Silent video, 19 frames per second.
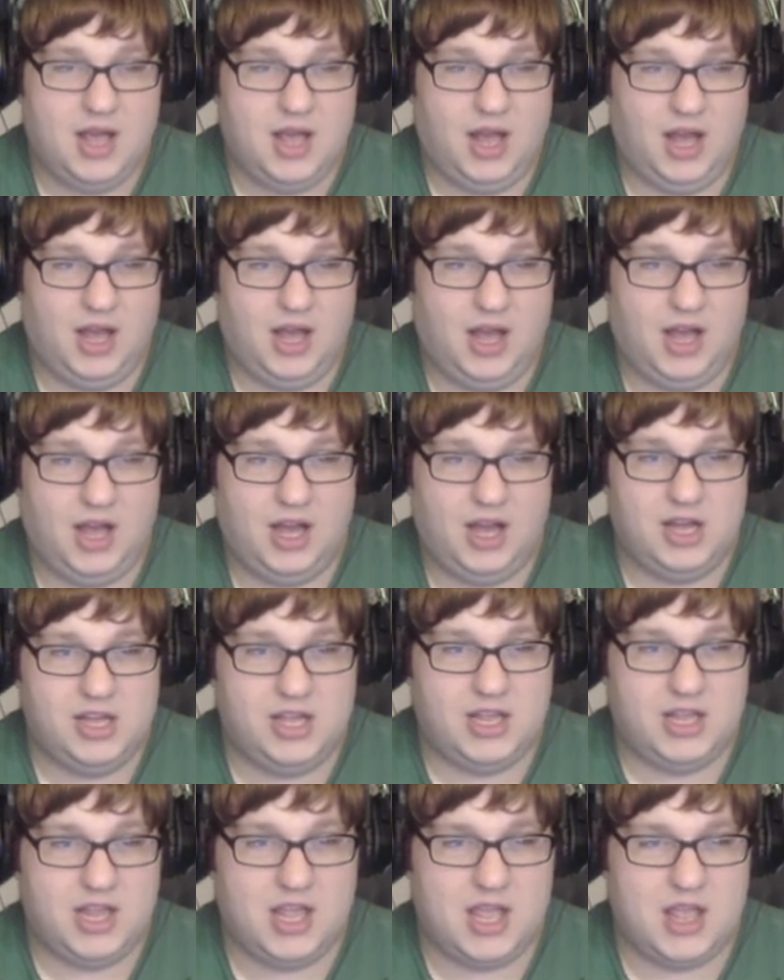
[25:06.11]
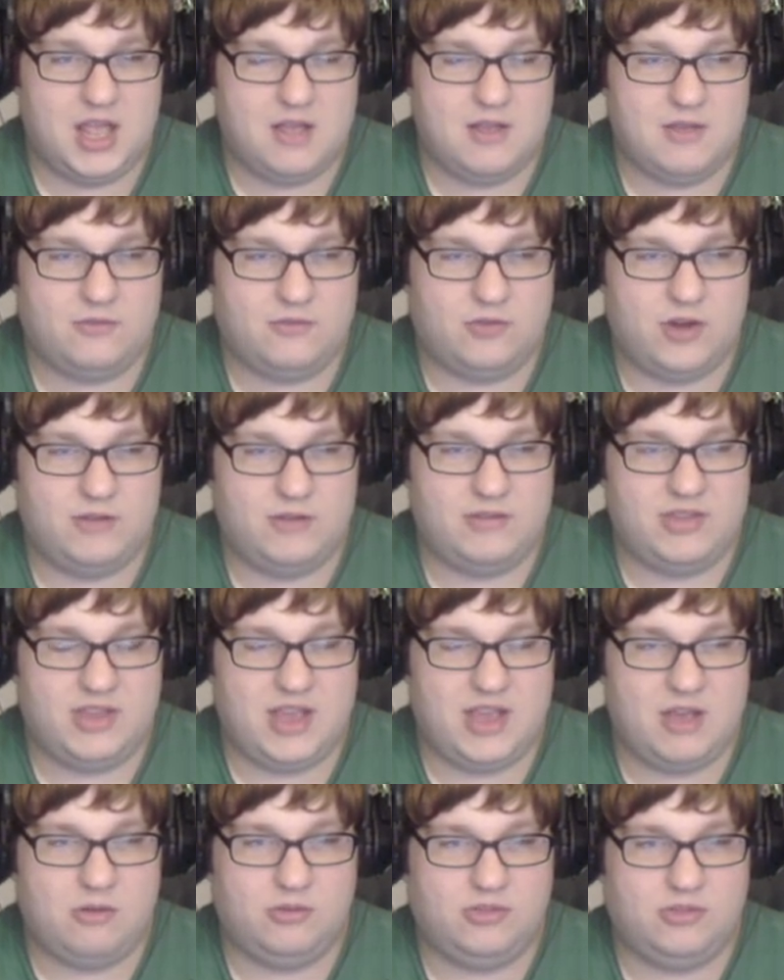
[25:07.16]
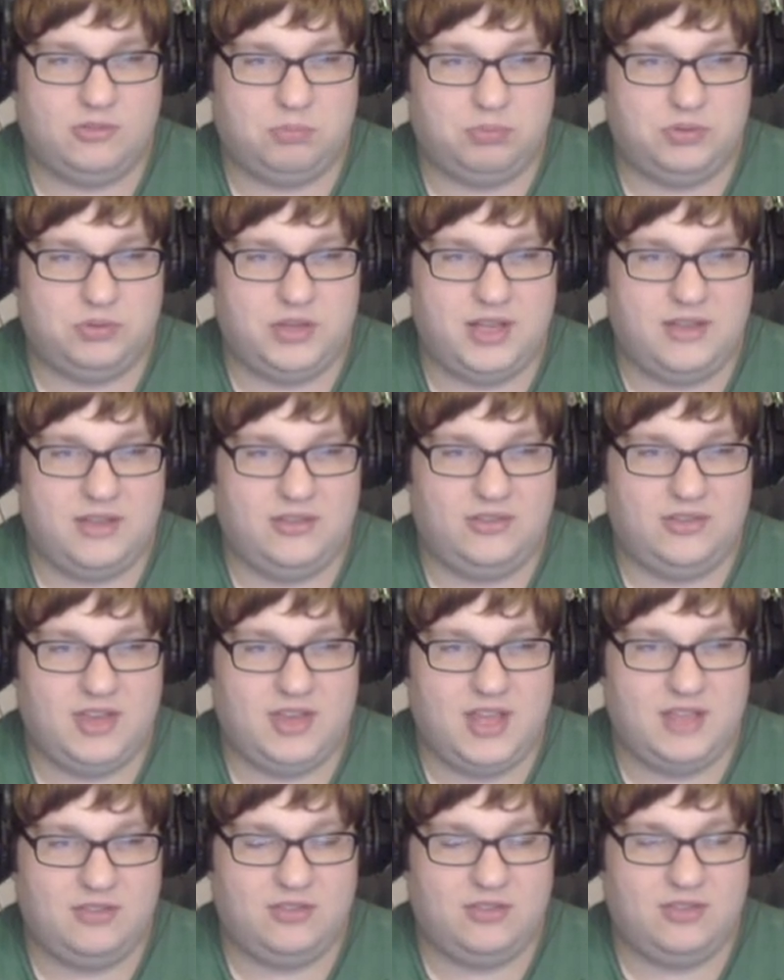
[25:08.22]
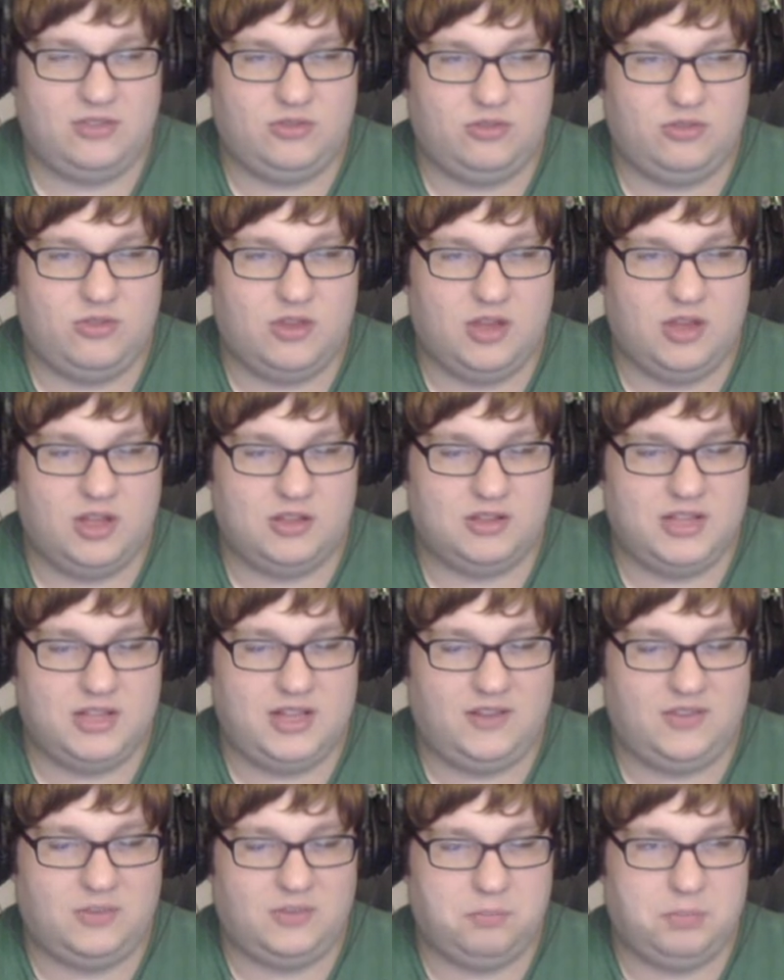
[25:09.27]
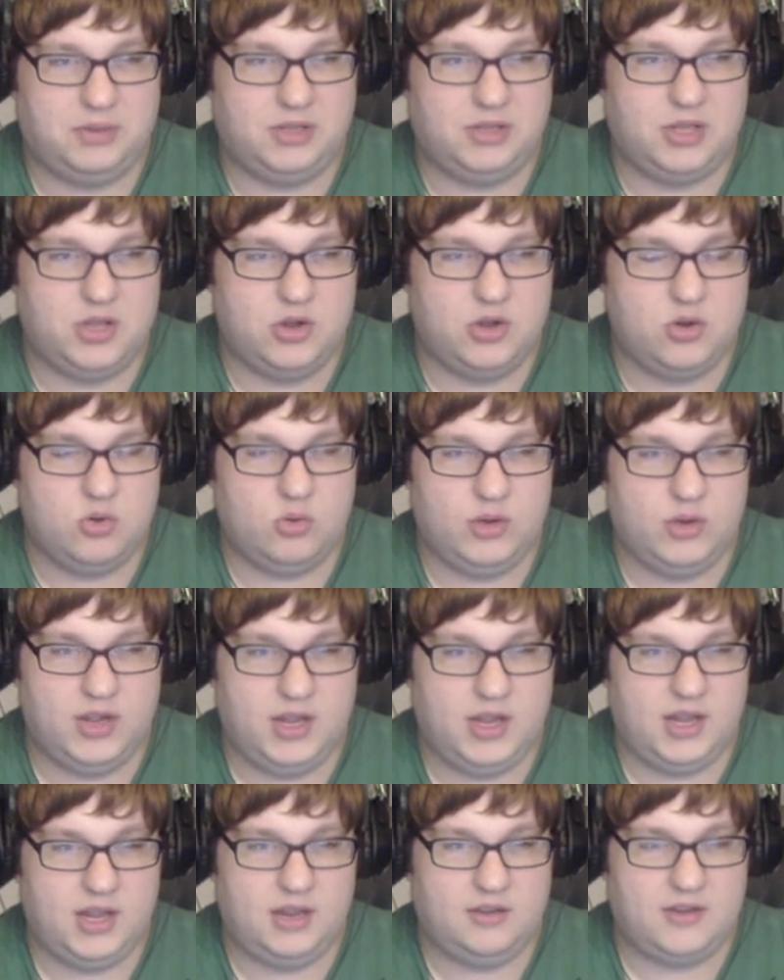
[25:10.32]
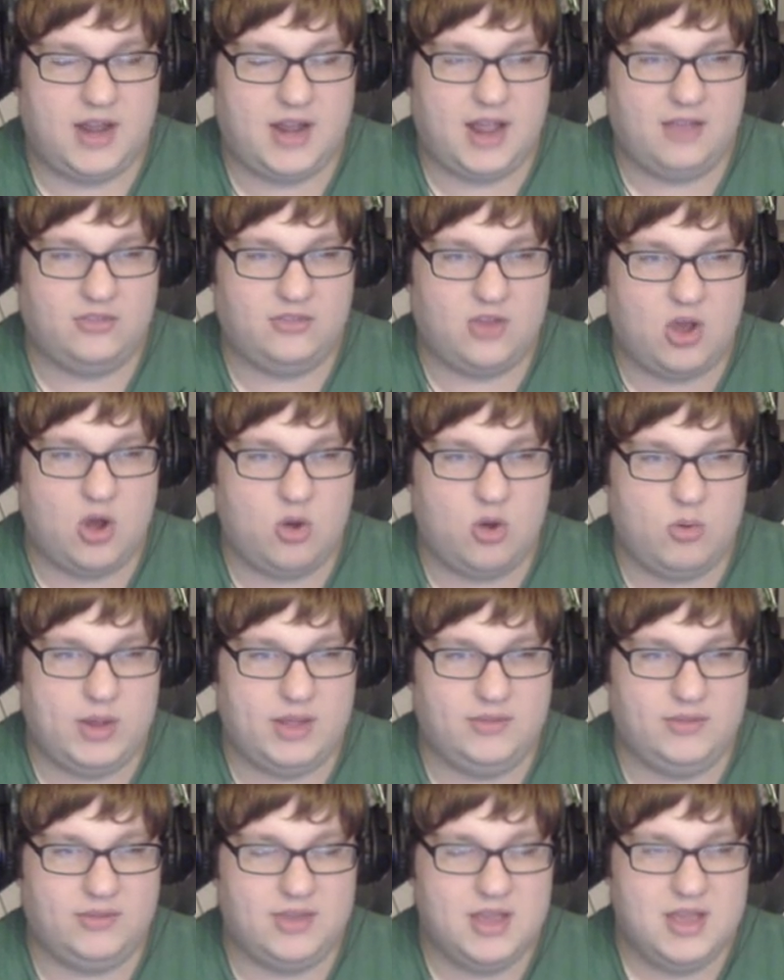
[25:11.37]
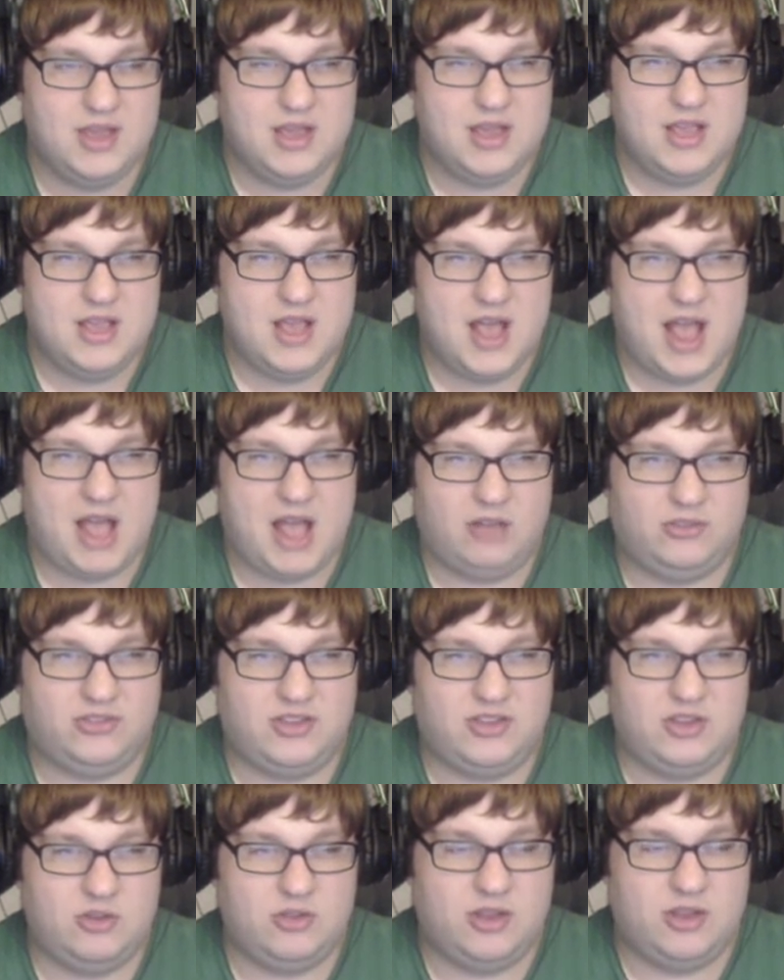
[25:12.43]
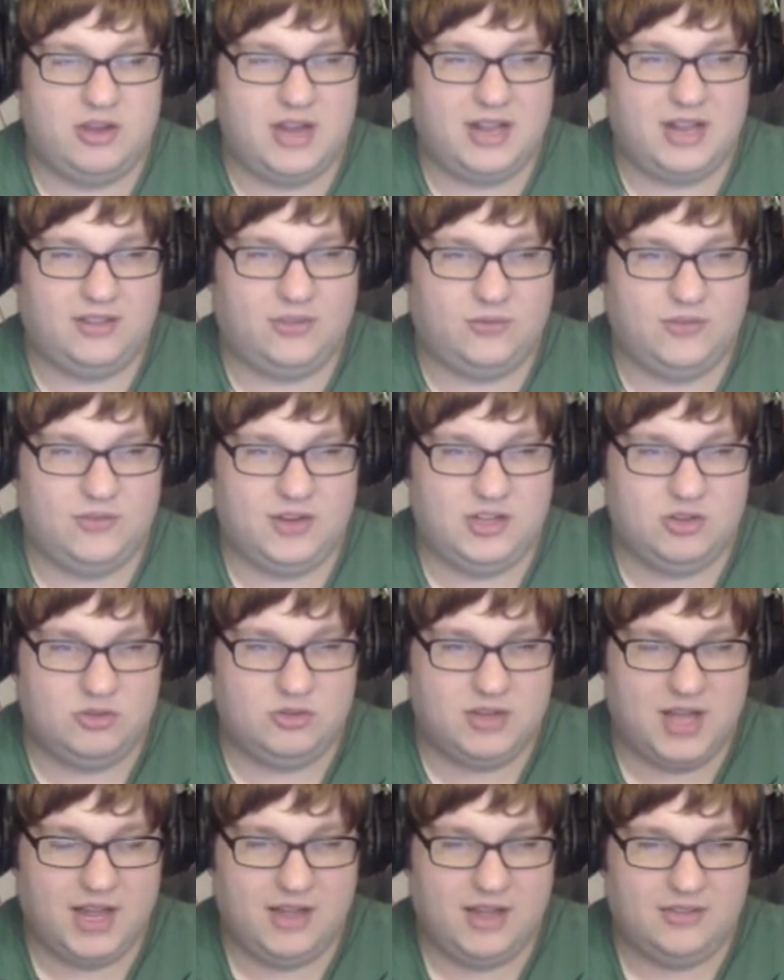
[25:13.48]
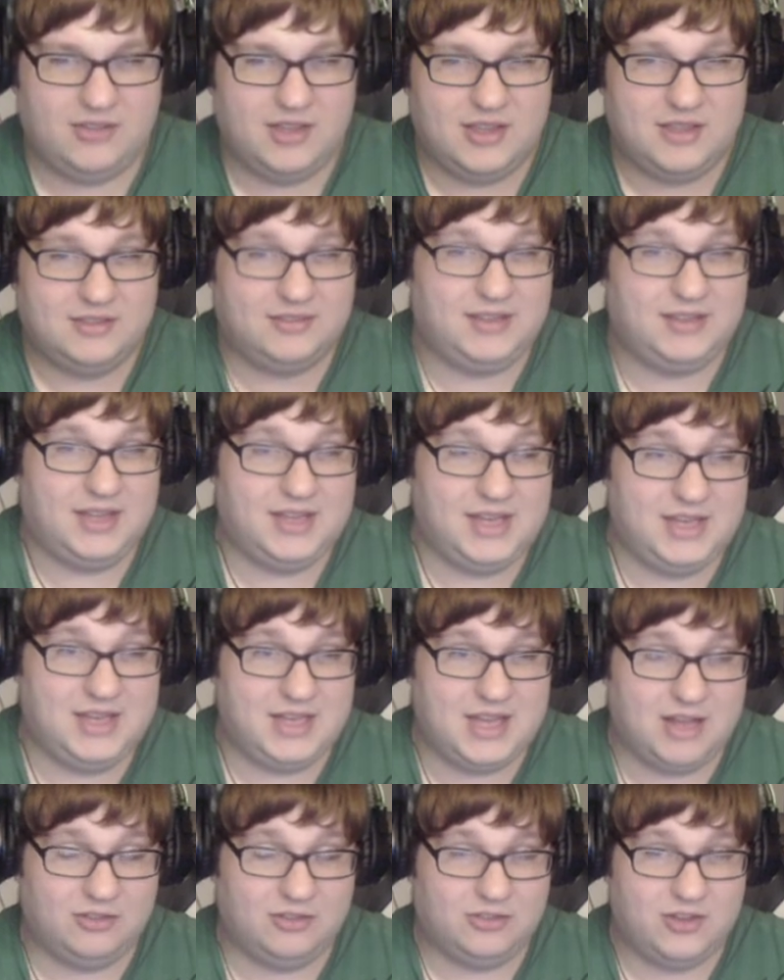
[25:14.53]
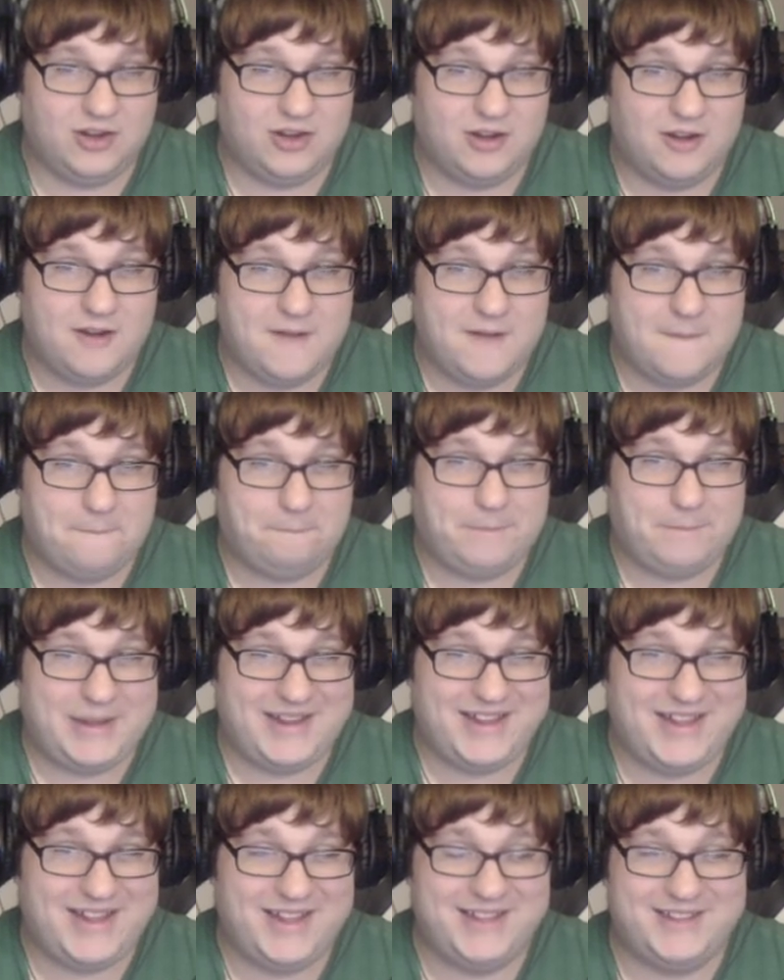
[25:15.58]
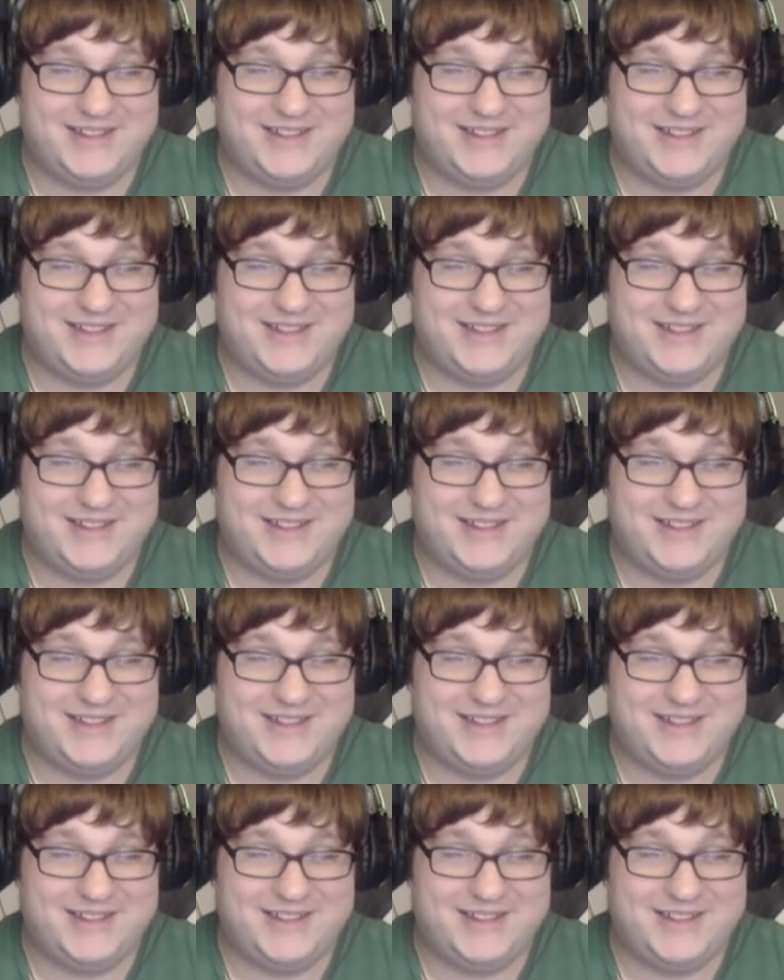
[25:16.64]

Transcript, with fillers: Uh, for everything else, please hit the links below. And as always, I'll see you in the next video, guys. Stay geeky out there. Bye.